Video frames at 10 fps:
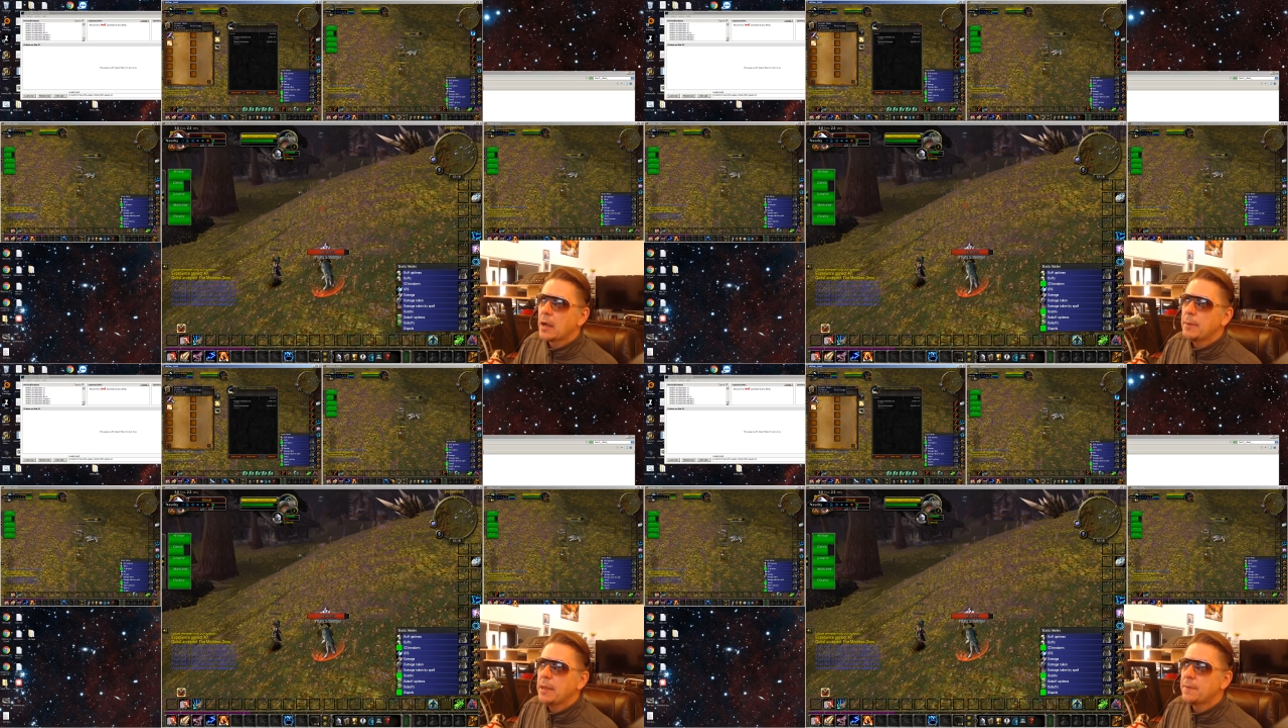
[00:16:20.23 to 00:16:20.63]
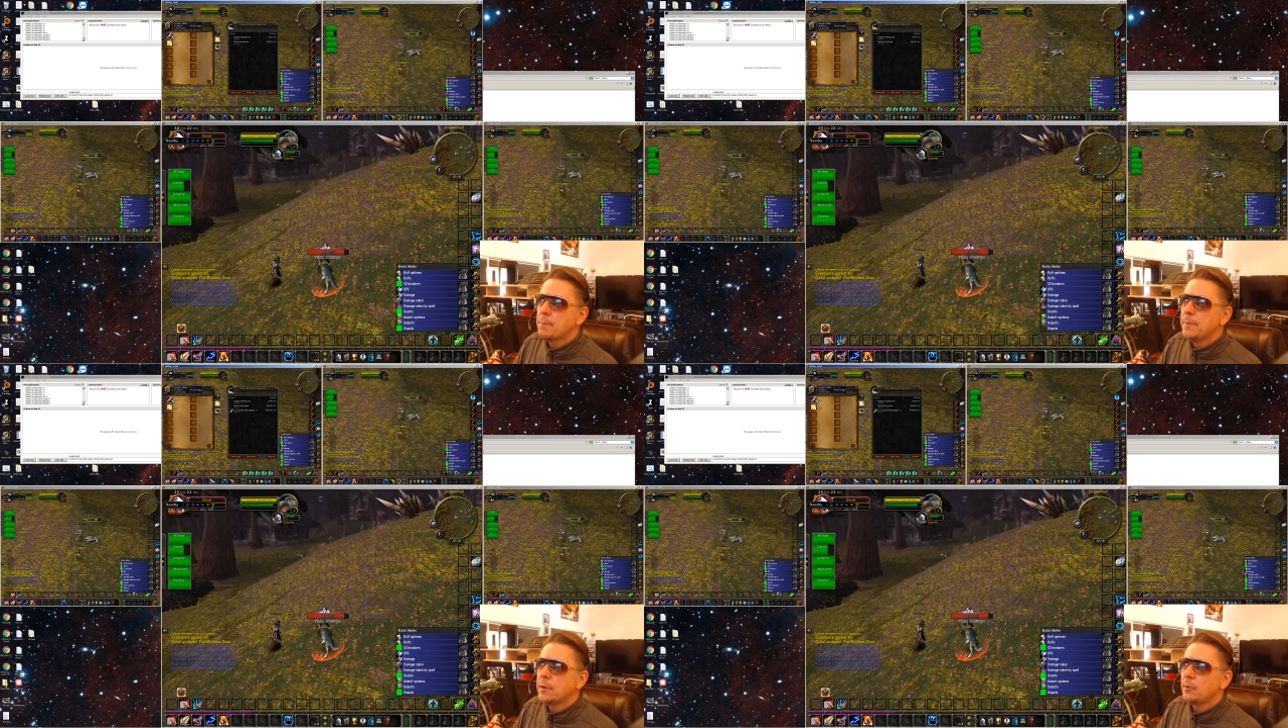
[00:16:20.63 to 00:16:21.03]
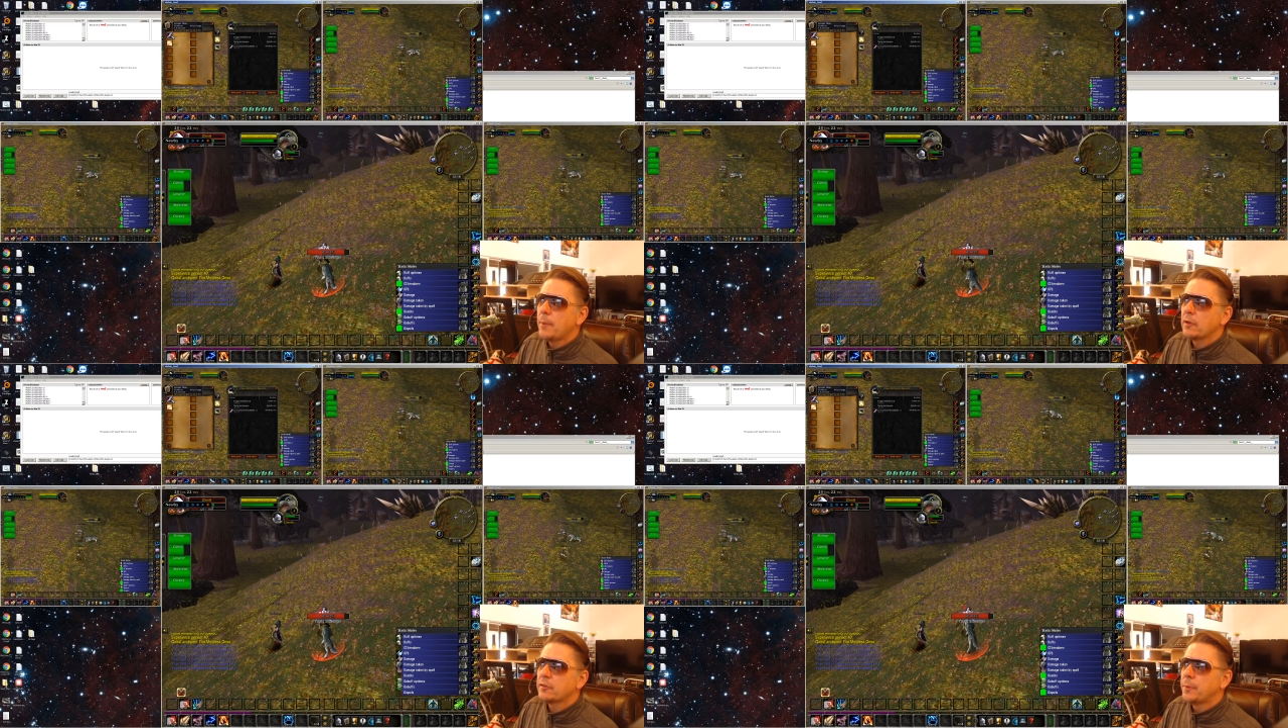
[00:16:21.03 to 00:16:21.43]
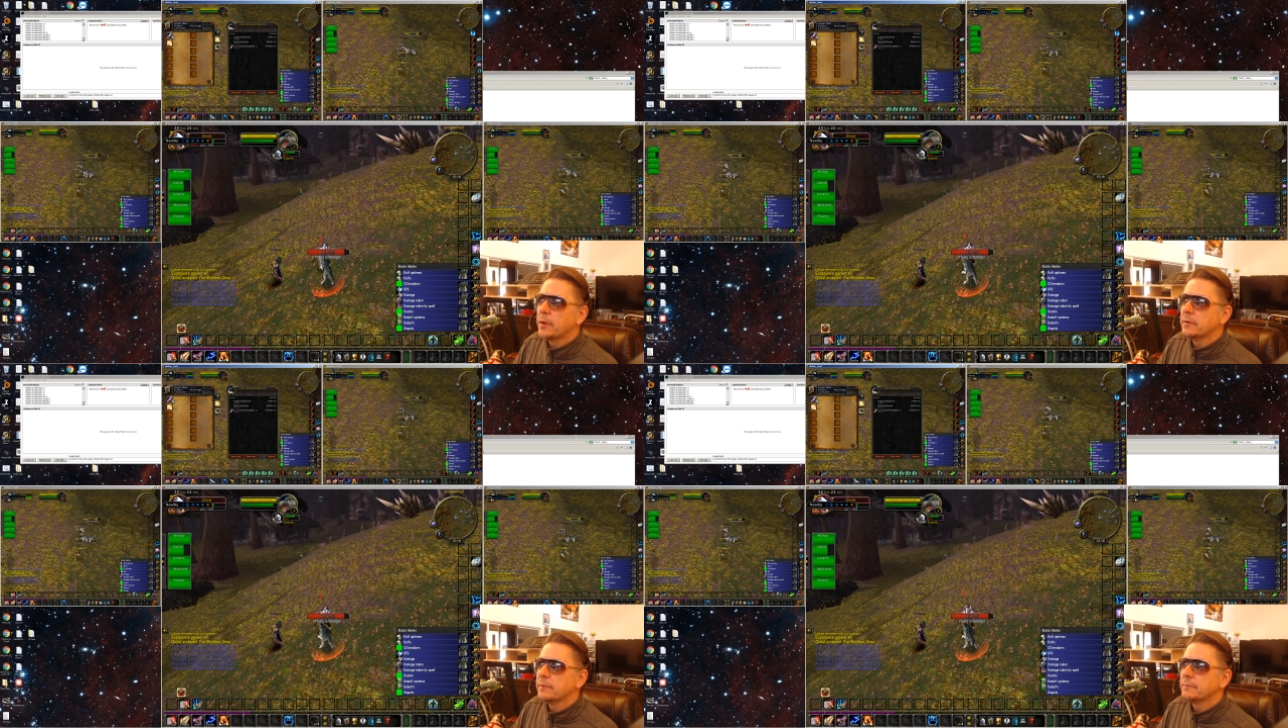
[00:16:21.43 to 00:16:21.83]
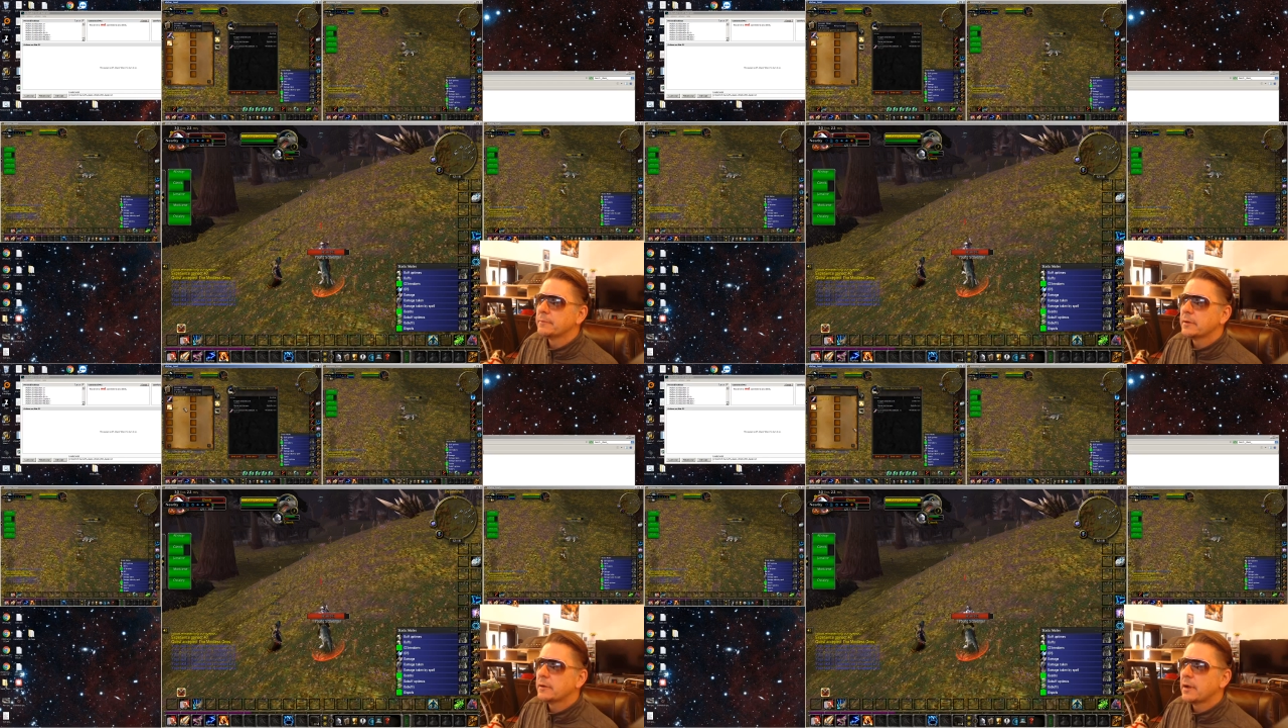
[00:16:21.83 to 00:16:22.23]
I'm going to hit the middle mouse button.
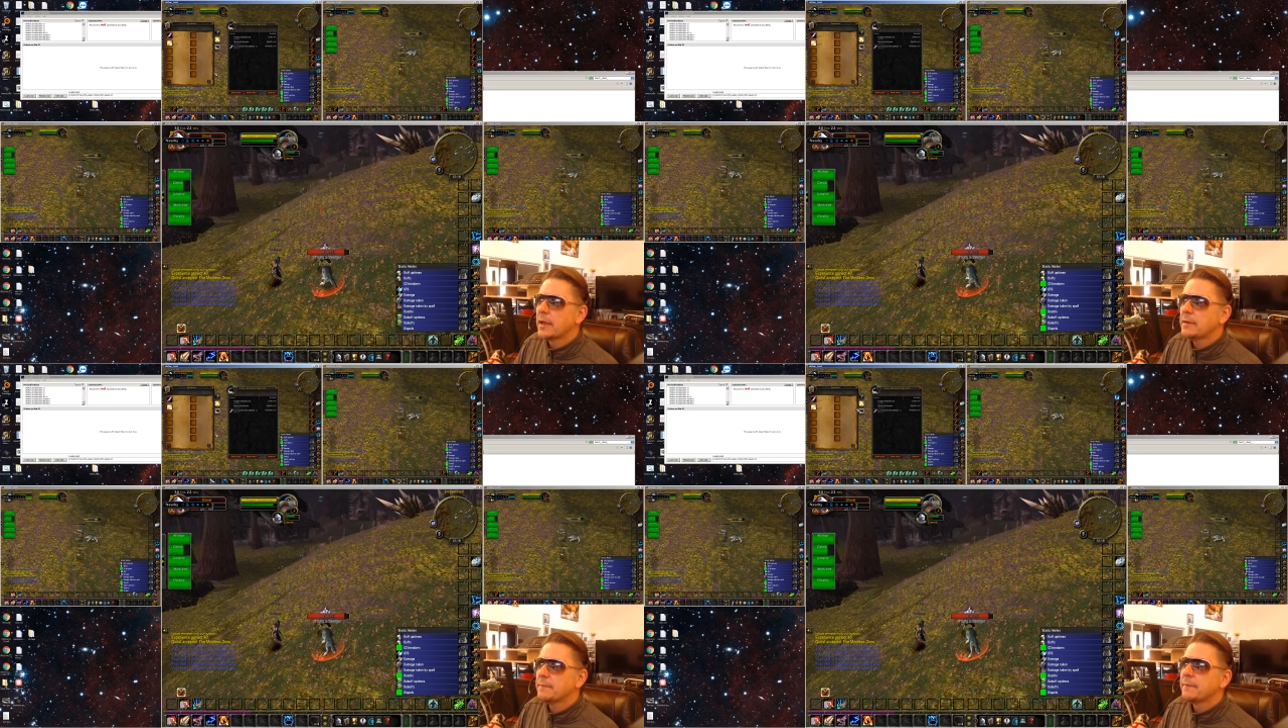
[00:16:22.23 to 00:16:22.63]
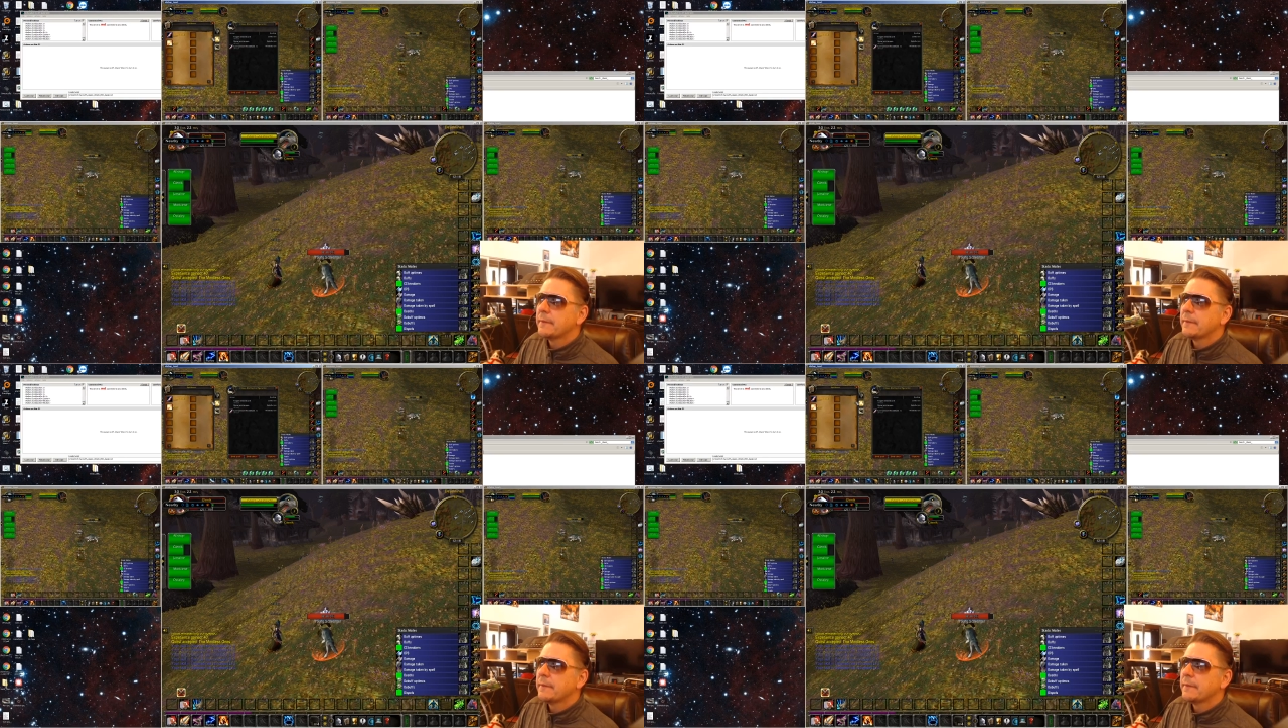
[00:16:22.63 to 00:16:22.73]
Alright?